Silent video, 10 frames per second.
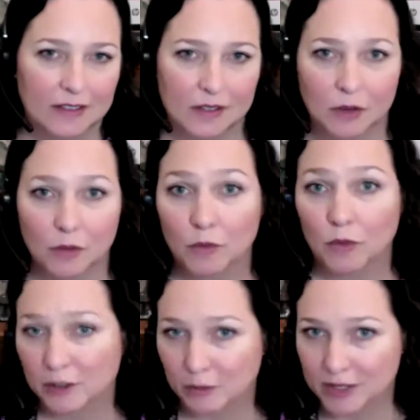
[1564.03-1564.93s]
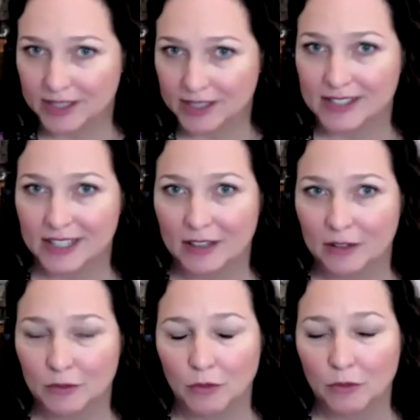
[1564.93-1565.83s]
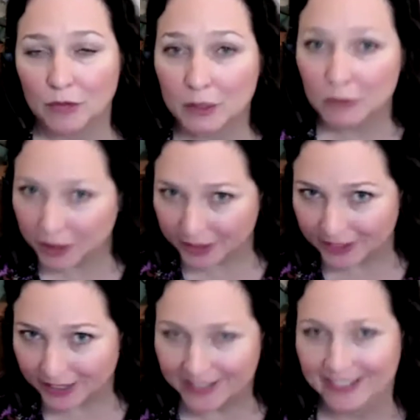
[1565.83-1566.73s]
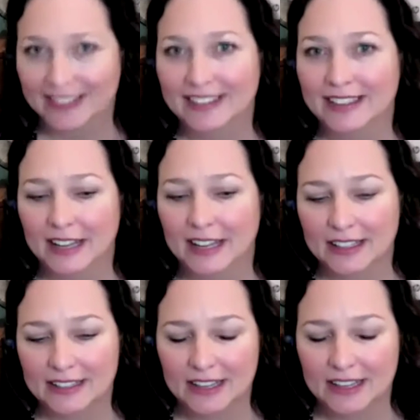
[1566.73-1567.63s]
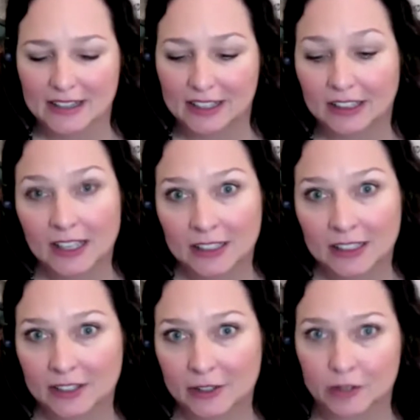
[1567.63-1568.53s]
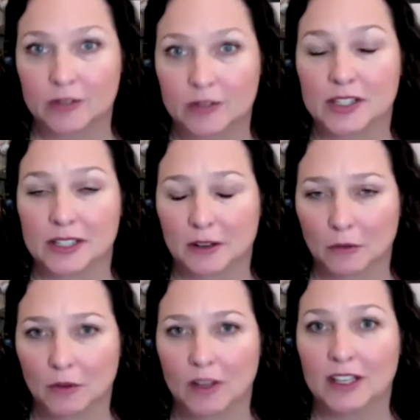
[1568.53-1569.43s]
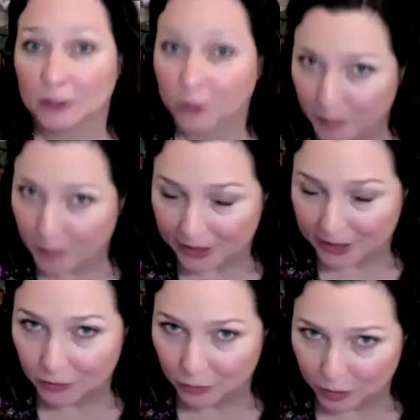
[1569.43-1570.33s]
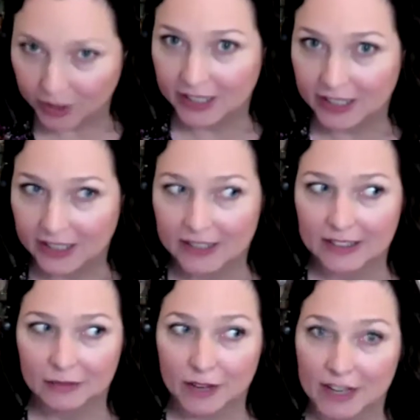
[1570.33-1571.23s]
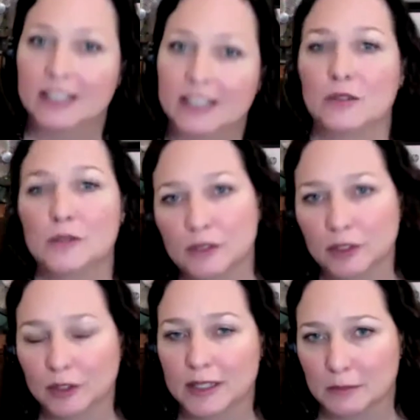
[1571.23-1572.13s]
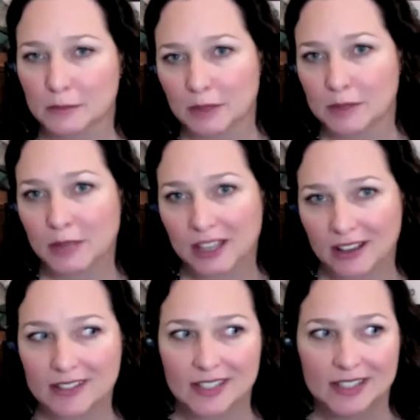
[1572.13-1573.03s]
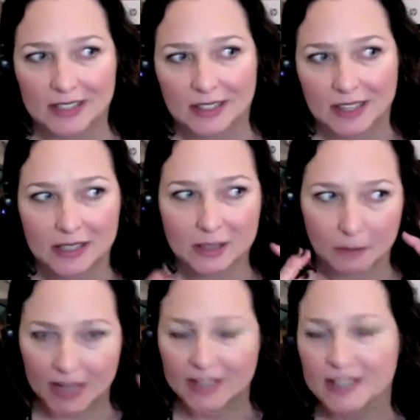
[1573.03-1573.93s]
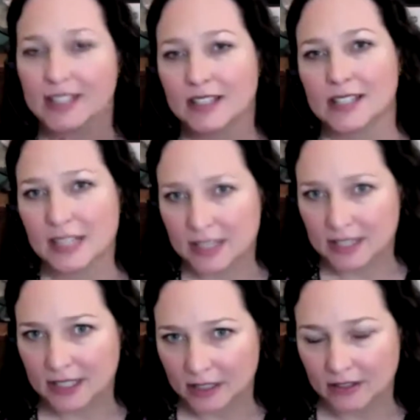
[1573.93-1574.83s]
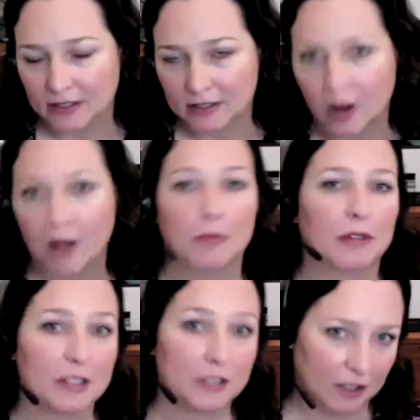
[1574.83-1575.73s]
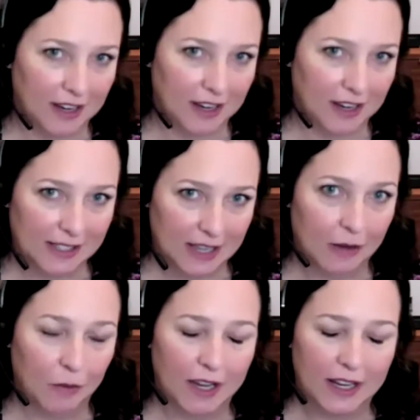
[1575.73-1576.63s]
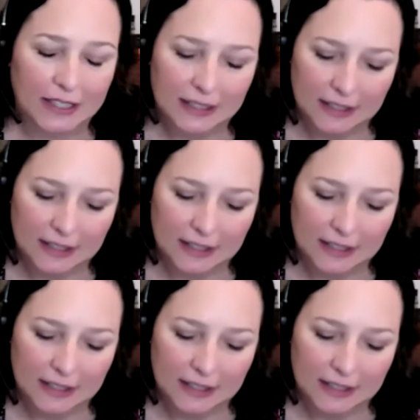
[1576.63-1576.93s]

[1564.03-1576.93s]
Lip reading: So one of the reasons that we really like it, and I think a lot of leaders, when they learn about it, really find it useful is because it's a mindset that's easy to operationalize that way.